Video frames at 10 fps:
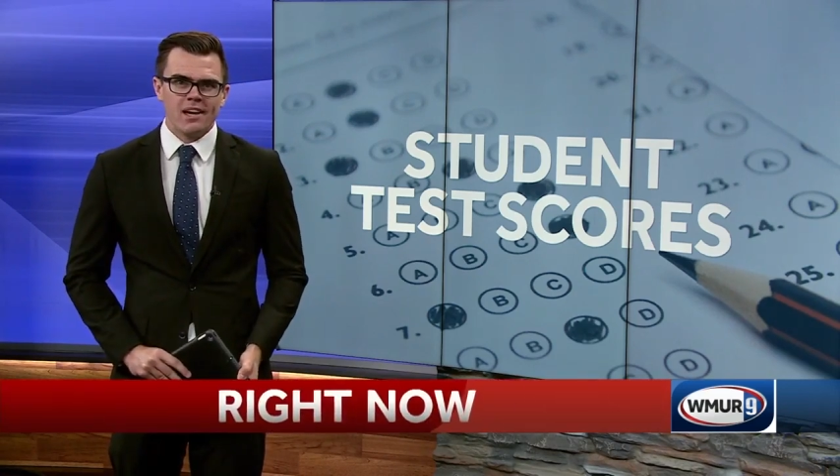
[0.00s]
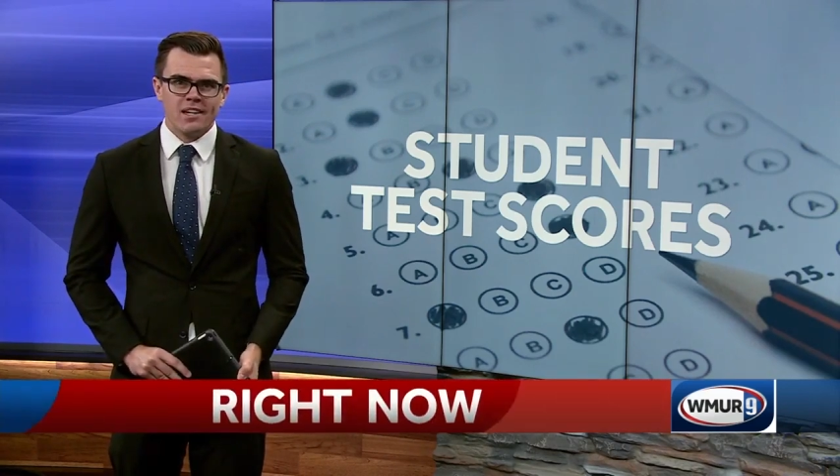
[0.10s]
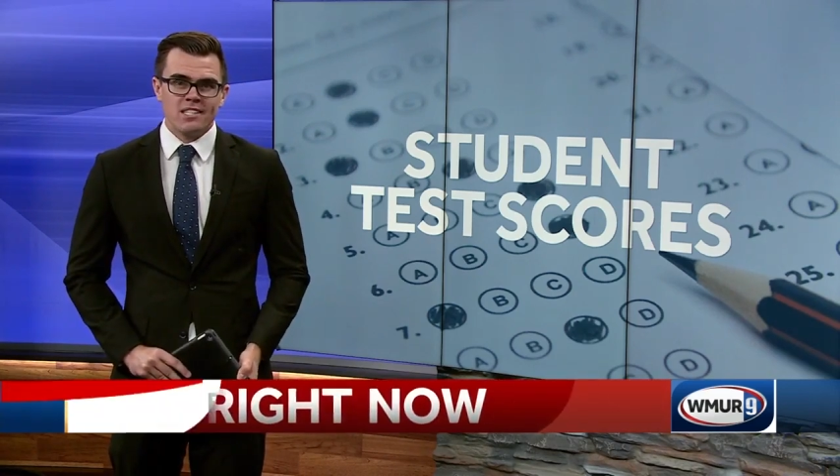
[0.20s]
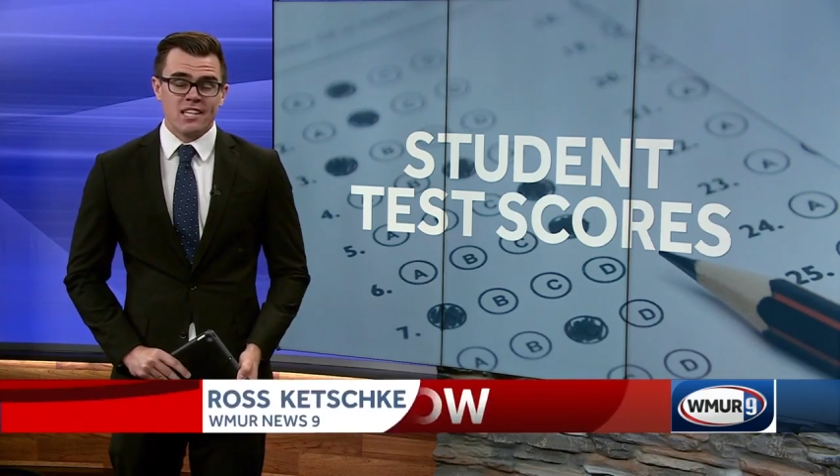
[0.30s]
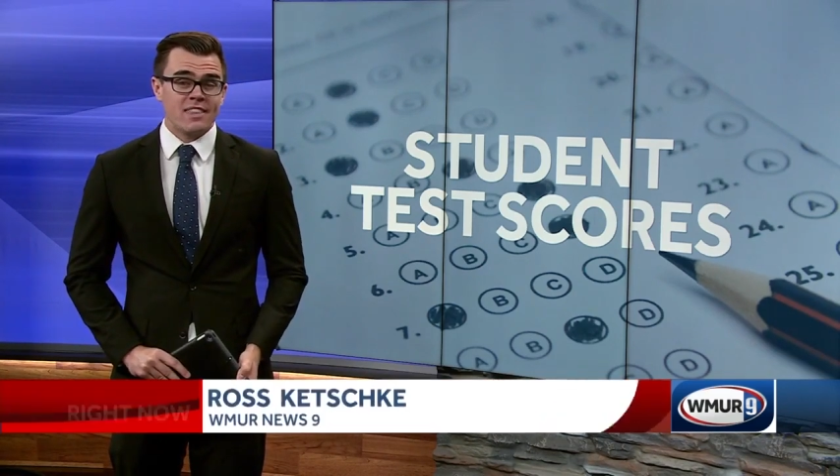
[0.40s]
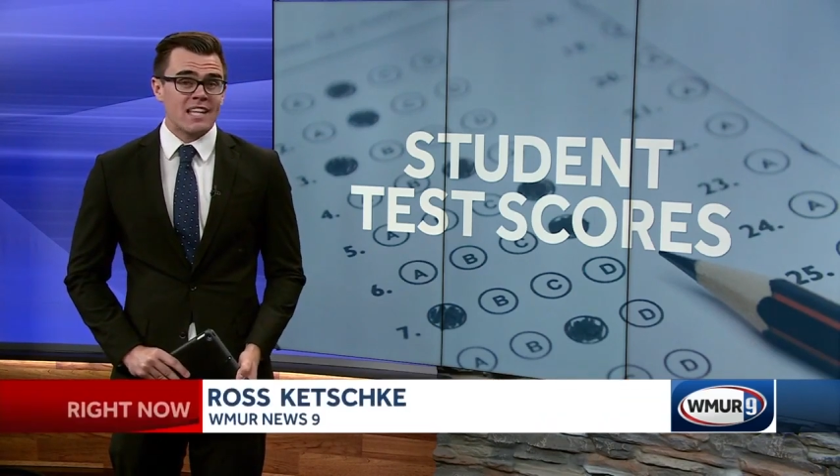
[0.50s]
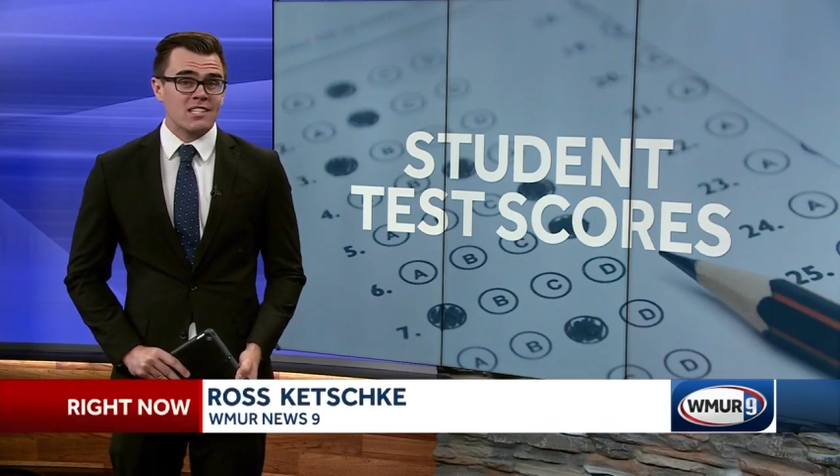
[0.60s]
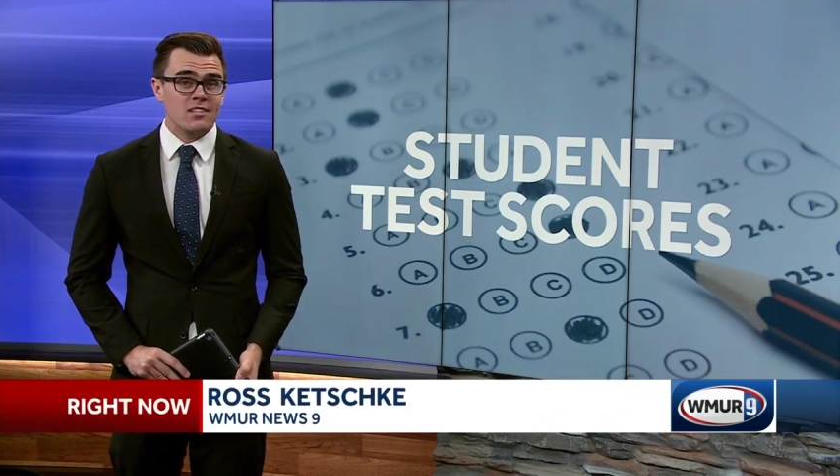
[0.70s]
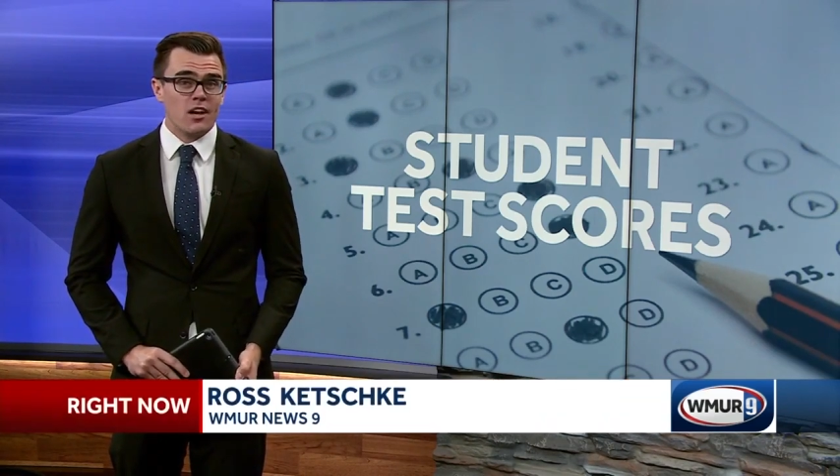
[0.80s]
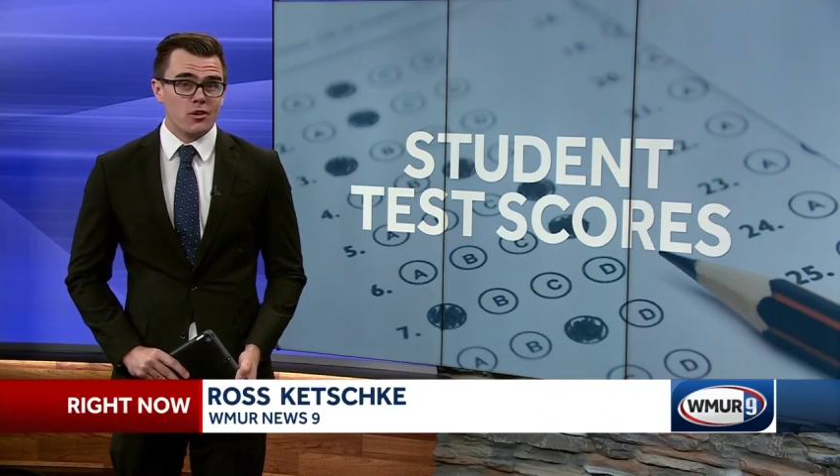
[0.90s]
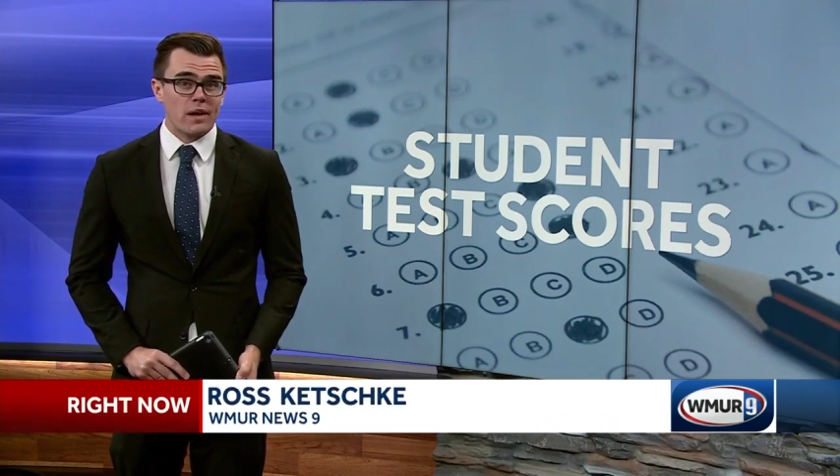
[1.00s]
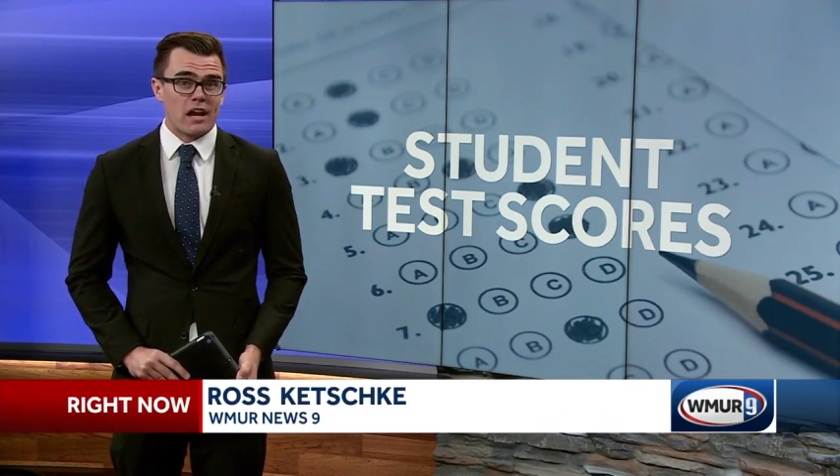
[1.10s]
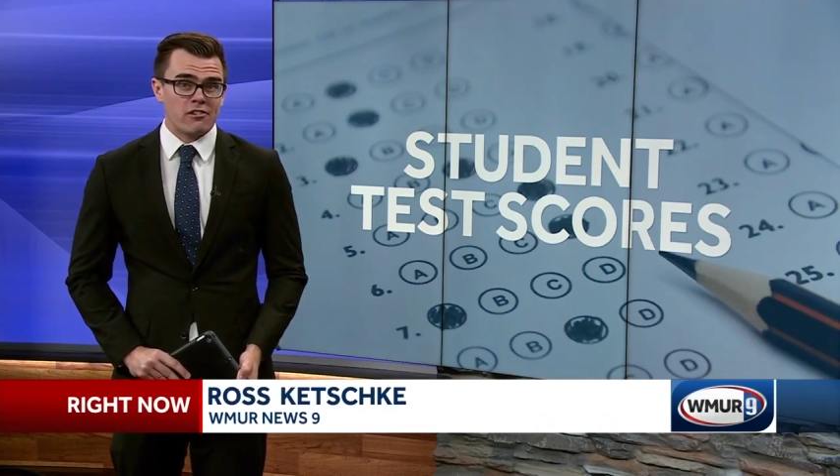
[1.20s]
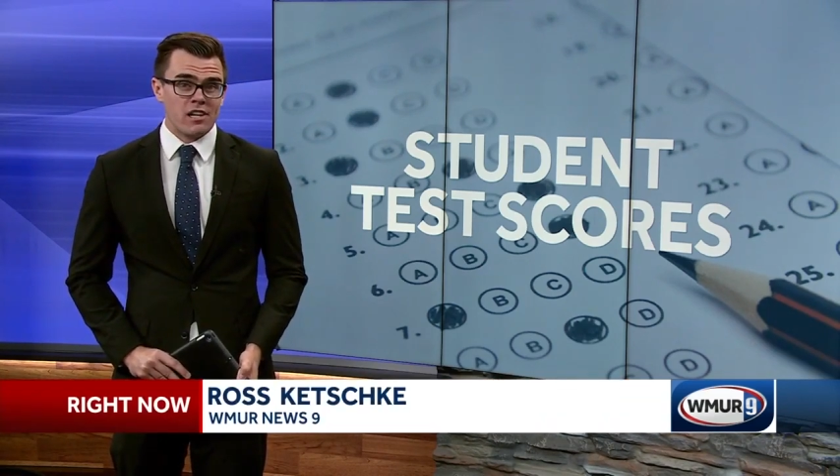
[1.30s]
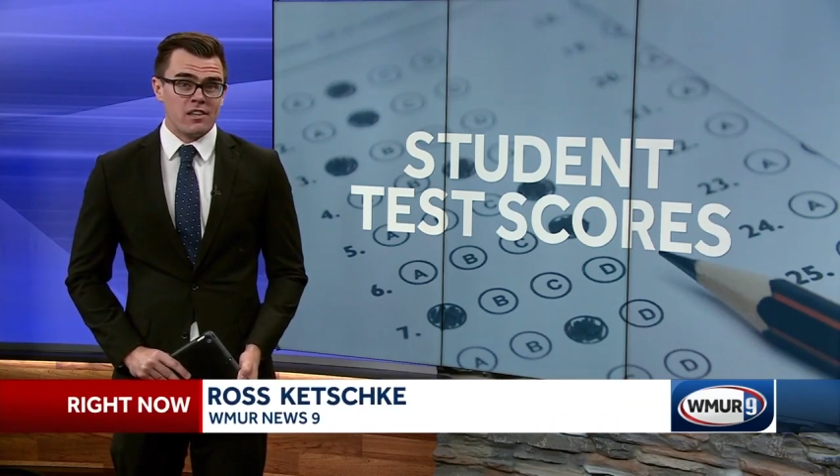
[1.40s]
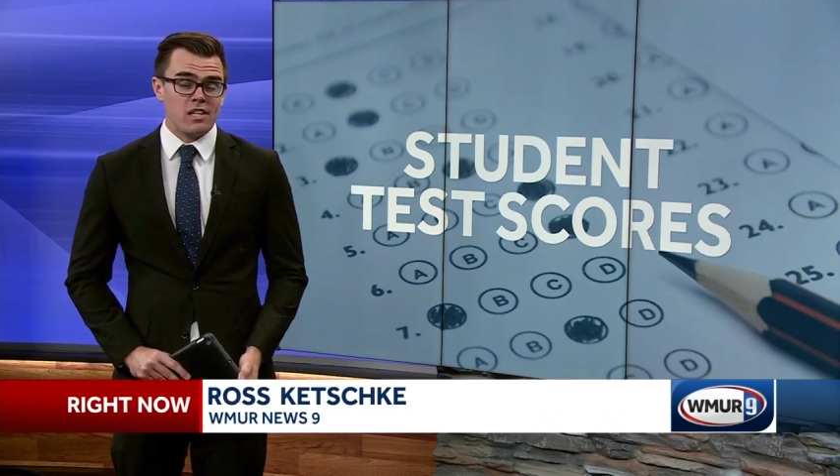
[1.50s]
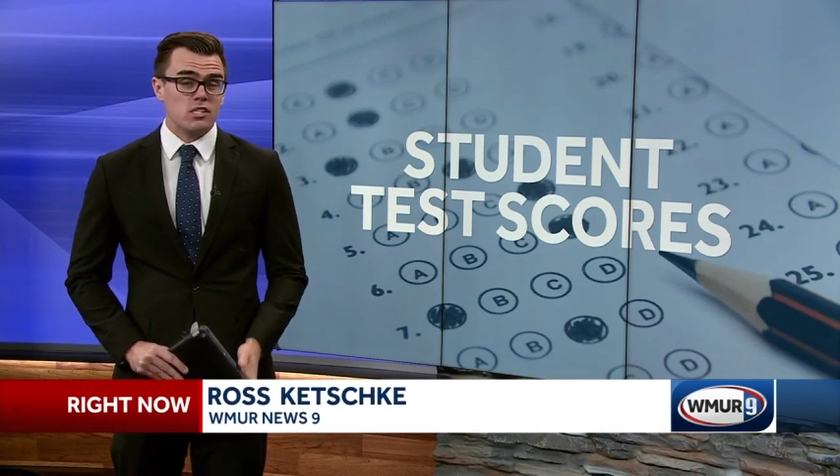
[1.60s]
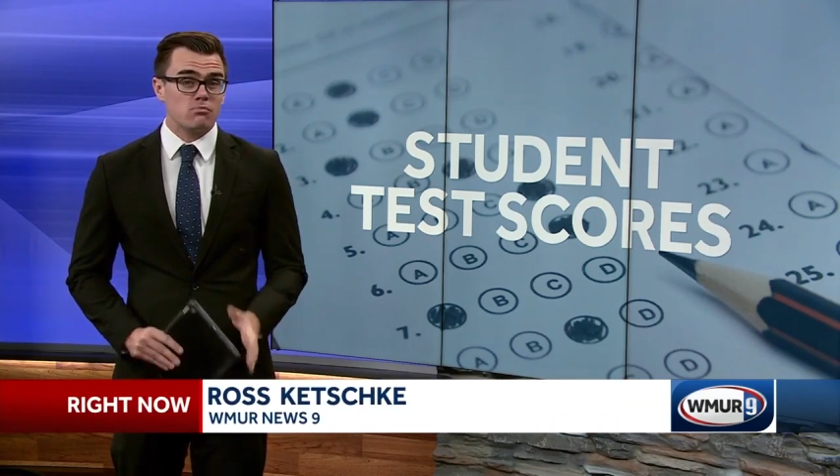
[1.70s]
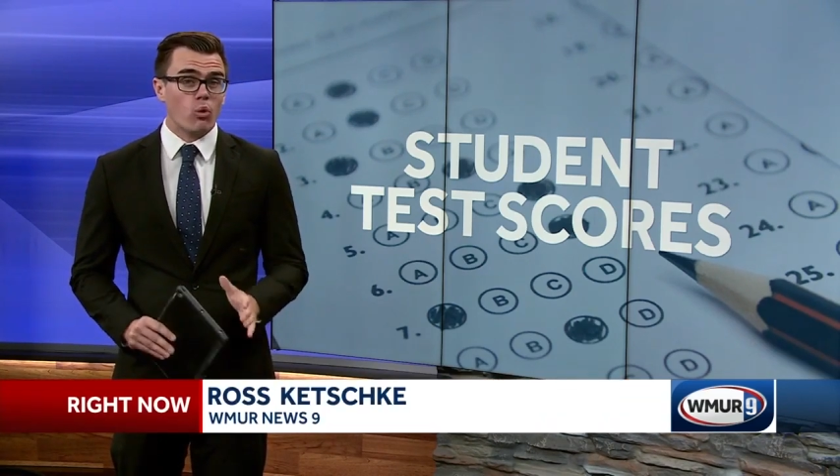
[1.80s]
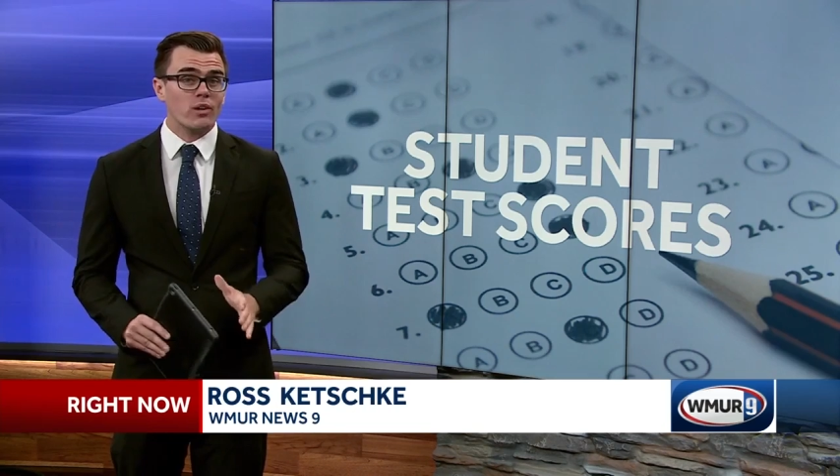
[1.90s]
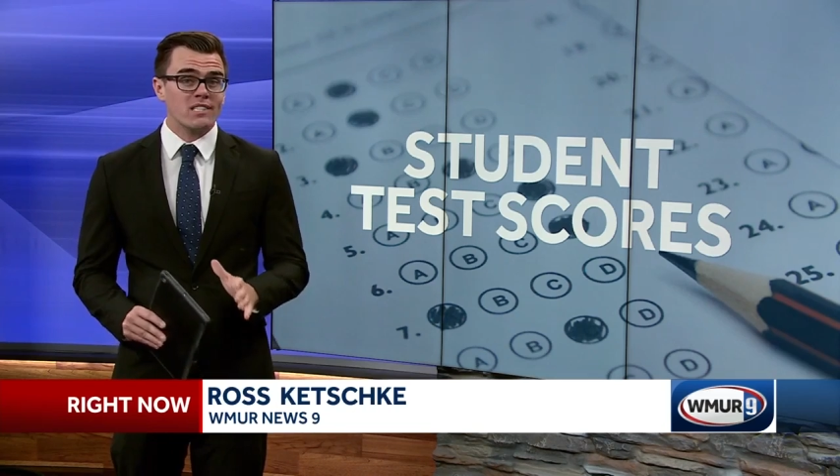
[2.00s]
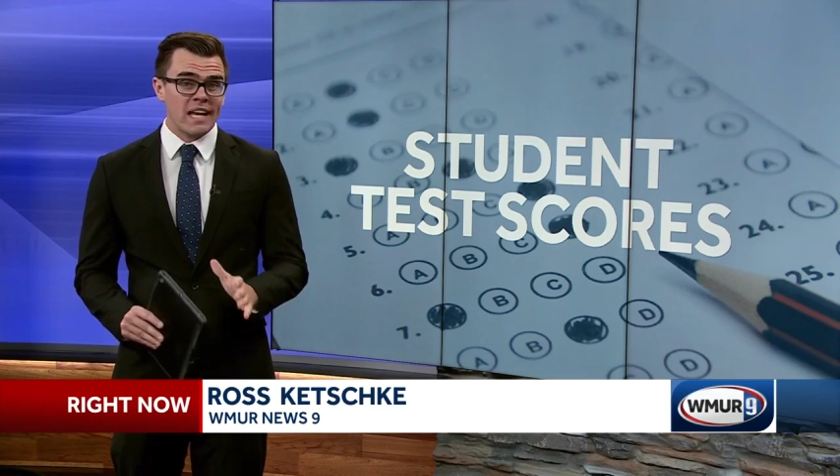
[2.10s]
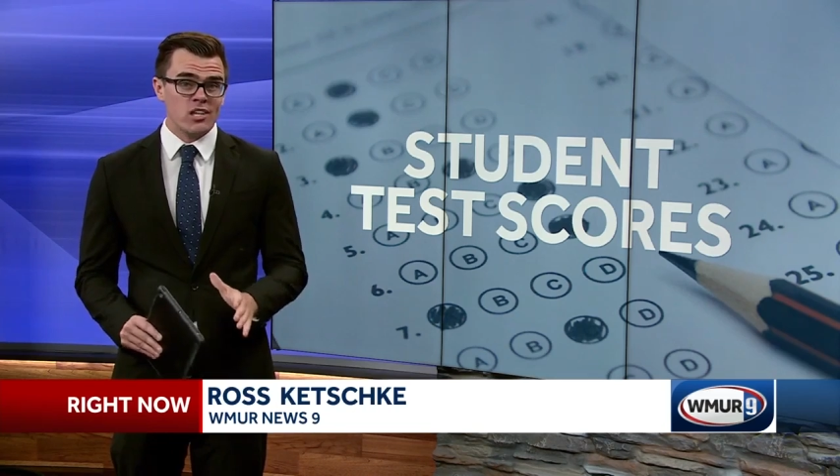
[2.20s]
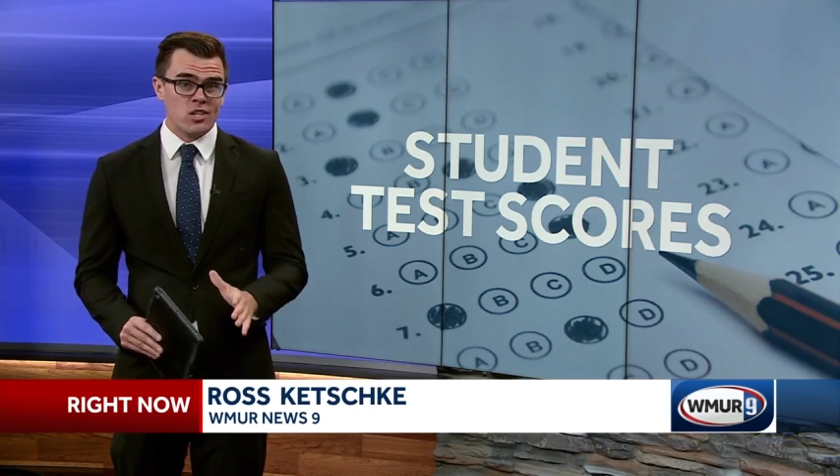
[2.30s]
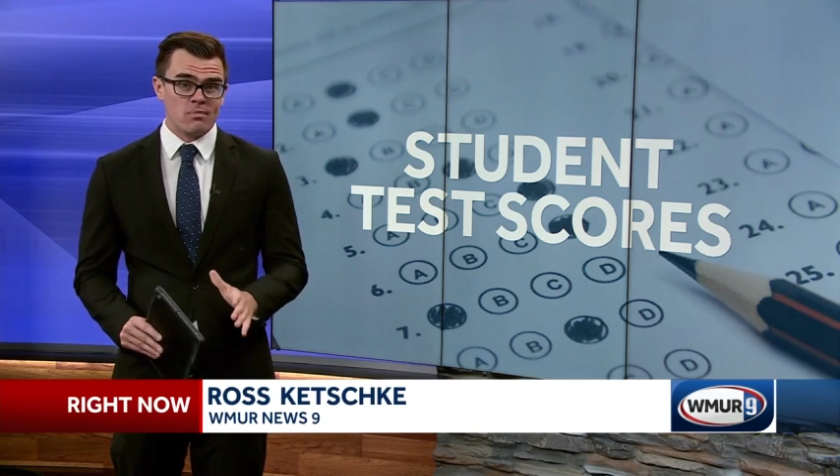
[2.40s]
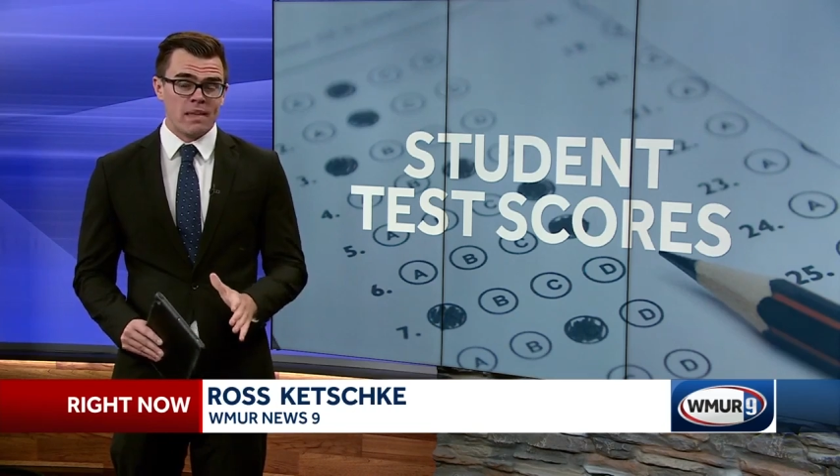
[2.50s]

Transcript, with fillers: He said that's another area that needs more attention